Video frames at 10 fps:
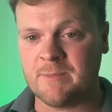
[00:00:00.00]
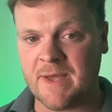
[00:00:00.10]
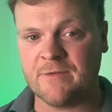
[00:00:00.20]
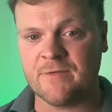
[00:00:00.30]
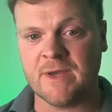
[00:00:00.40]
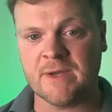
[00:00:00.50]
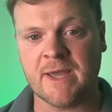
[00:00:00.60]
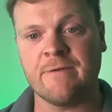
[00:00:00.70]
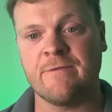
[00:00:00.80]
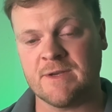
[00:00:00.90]
benefit and
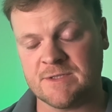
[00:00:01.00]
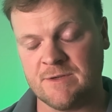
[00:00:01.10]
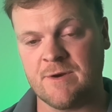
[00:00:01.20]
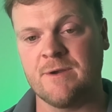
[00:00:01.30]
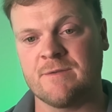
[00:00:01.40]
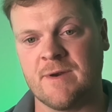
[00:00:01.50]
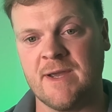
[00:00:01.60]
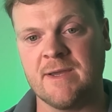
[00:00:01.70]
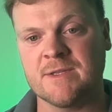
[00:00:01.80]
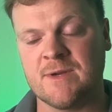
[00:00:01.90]
get a faster growth
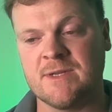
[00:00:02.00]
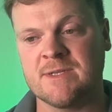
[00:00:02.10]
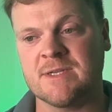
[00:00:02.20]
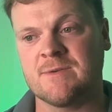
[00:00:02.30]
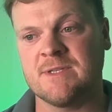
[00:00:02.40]
rate at 26,